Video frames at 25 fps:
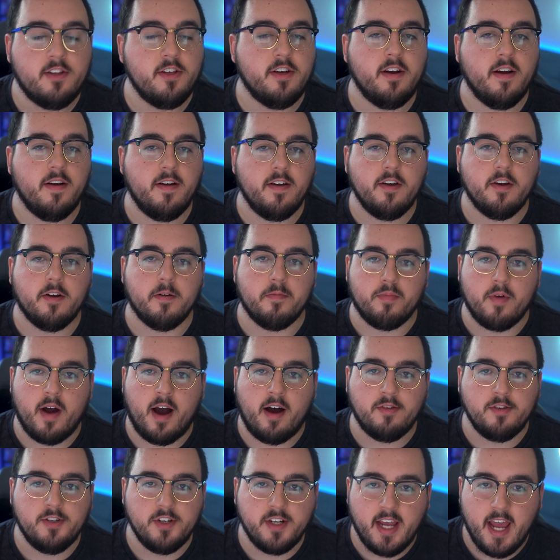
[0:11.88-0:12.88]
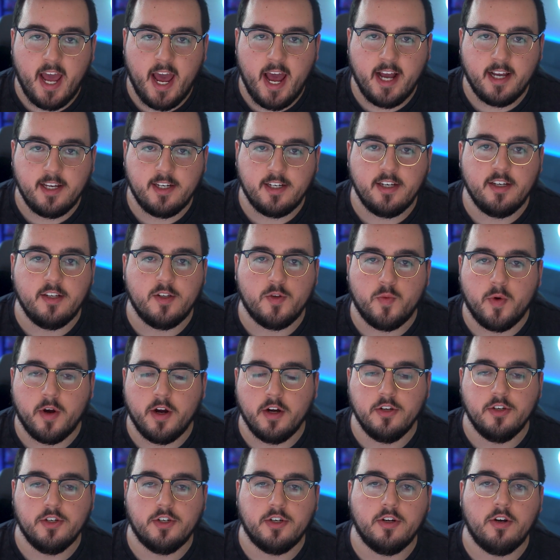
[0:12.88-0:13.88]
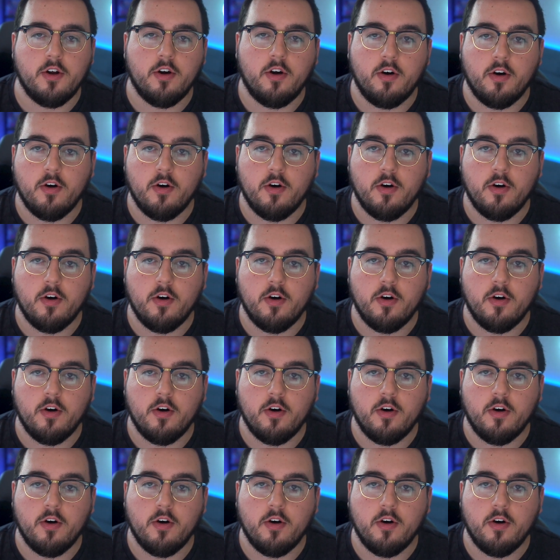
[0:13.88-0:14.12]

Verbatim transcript: Clearing your browser cache is where you should